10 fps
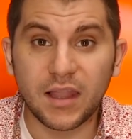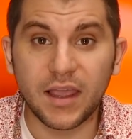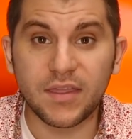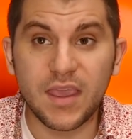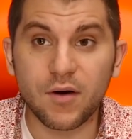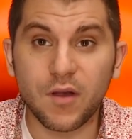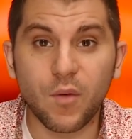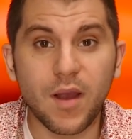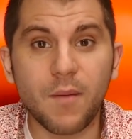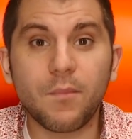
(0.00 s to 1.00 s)
like the area
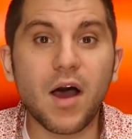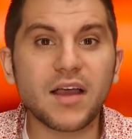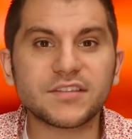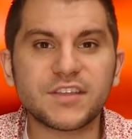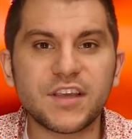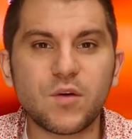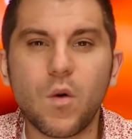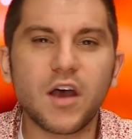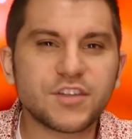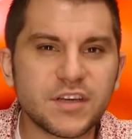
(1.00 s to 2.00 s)
around Boston,
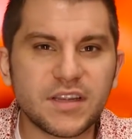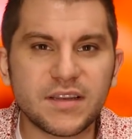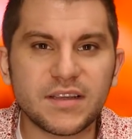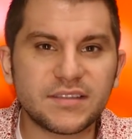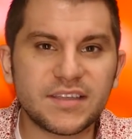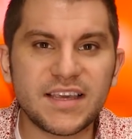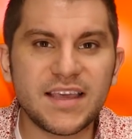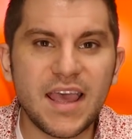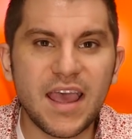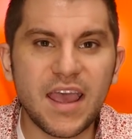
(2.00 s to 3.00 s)
Washington,
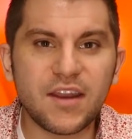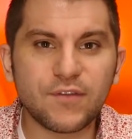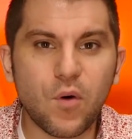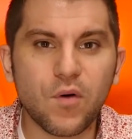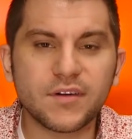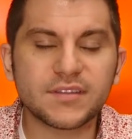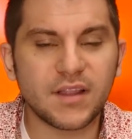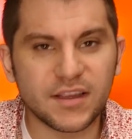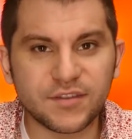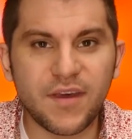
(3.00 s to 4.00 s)
D.C., and of course,
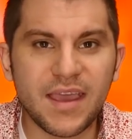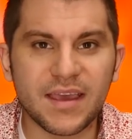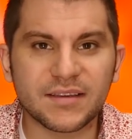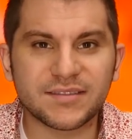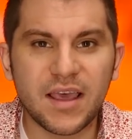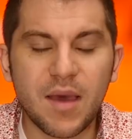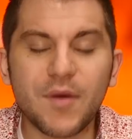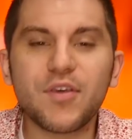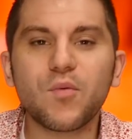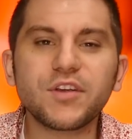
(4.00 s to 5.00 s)
Las Vegas.
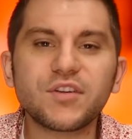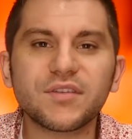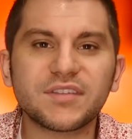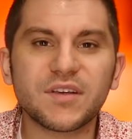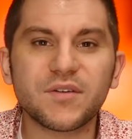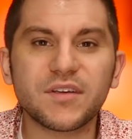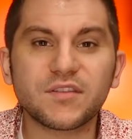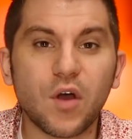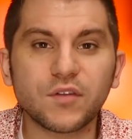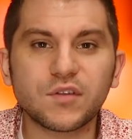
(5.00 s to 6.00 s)
But the original series
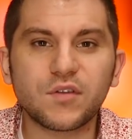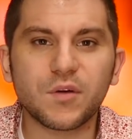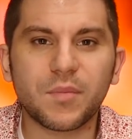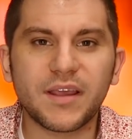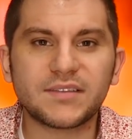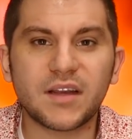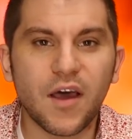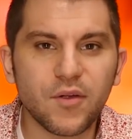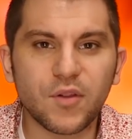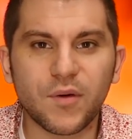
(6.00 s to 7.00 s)
also took place in
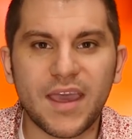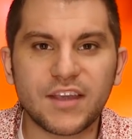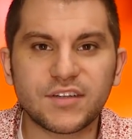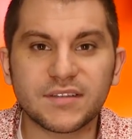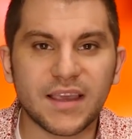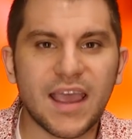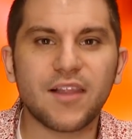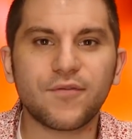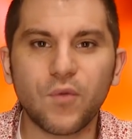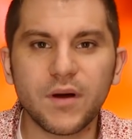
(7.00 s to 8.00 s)
other locations like
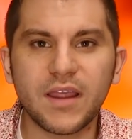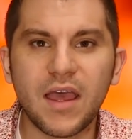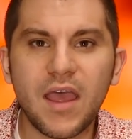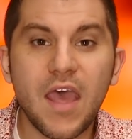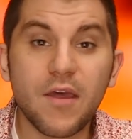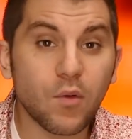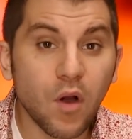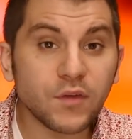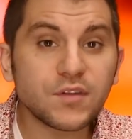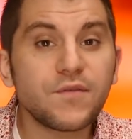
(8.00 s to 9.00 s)
California that were
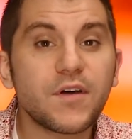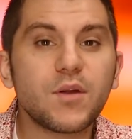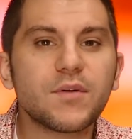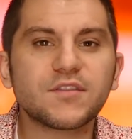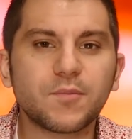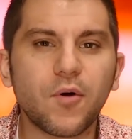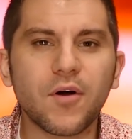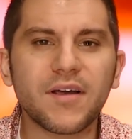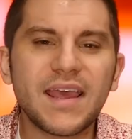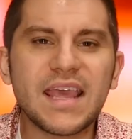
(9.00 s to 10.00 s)
also fun to
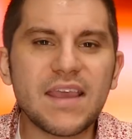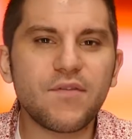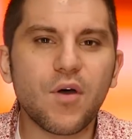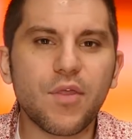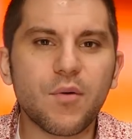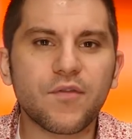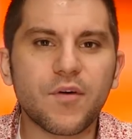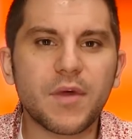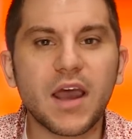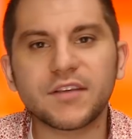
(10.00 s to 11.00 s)
explore, even though they were
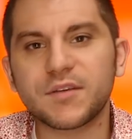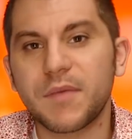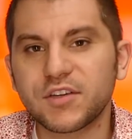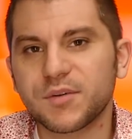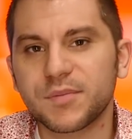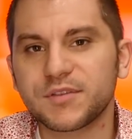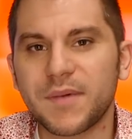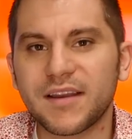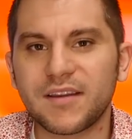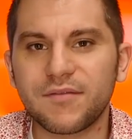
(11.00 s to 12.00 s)
from an isometric
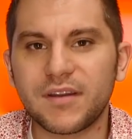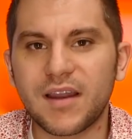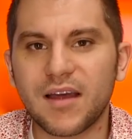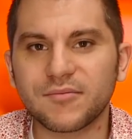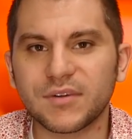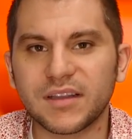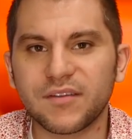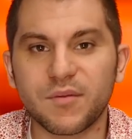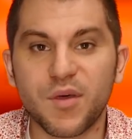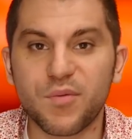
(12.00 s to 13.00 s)
perspective and not really
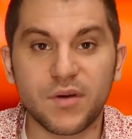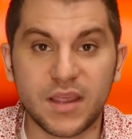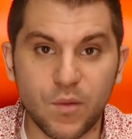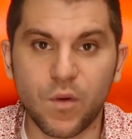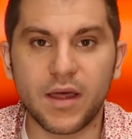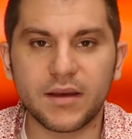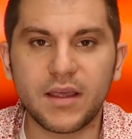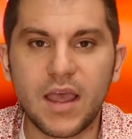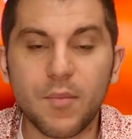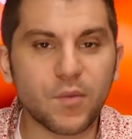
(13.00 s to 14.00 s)
from a 3D one.
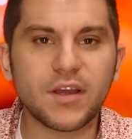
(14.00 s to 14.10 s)
But